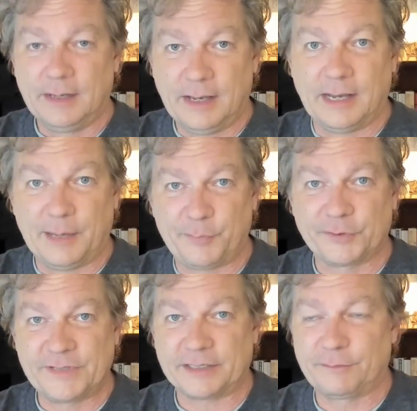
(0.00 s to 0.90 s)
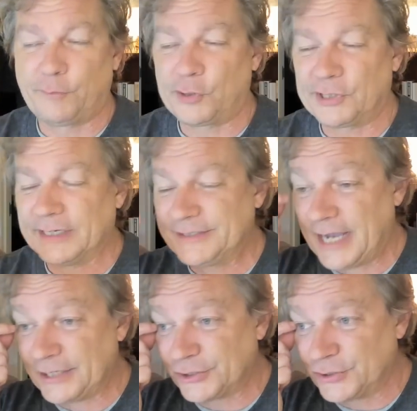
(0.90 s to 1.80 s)
uh, protective order
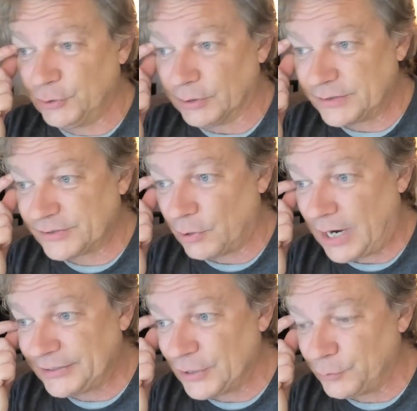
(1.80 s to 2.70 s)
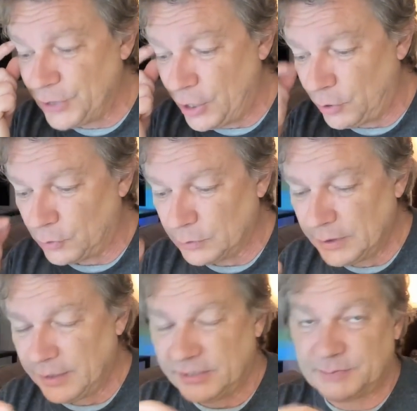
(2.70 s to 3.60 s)
attached to it. So I don't know
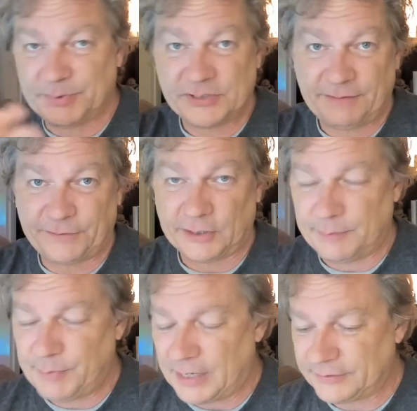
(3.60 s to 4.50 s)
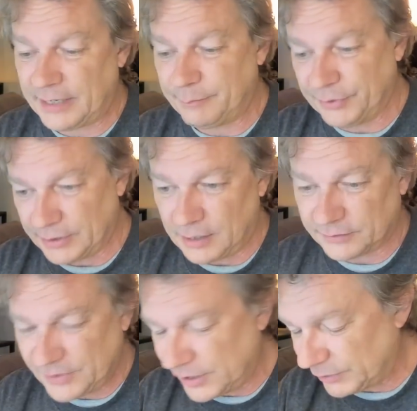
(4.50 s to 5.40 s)
specifically about that, but I'll
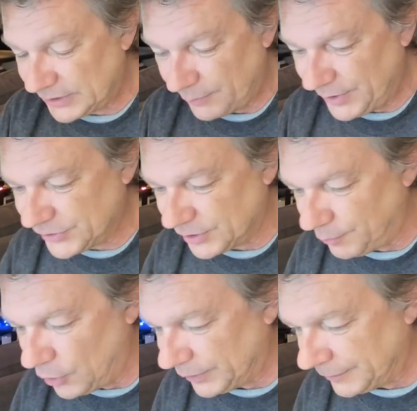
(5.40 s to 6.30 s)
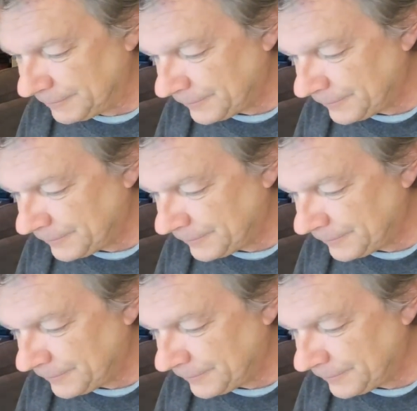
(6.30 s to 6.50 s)
tell you what that means in a moment.